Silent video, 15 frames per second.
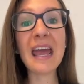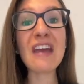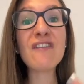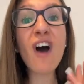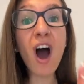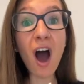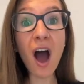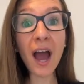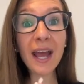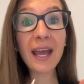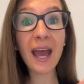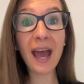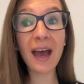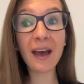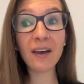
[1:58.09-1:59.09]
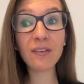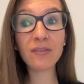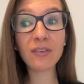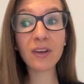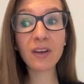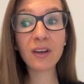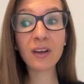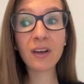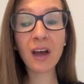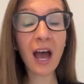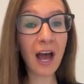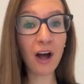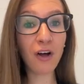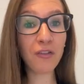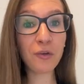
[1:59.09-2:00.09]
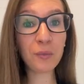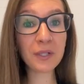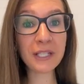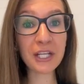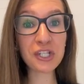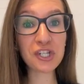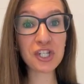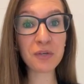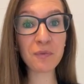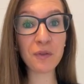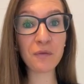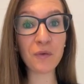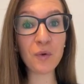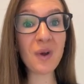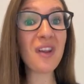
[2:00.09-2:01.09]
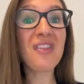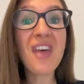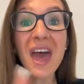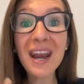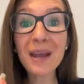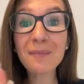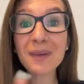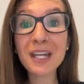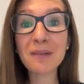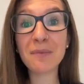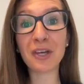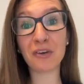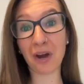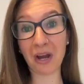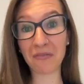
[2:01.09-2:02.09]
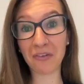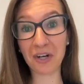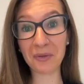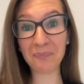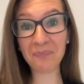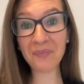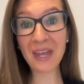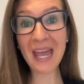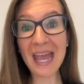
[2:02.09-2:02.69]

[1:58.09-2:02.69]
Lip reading: if I have a healthy relationship with food, then I'm going to be grateful.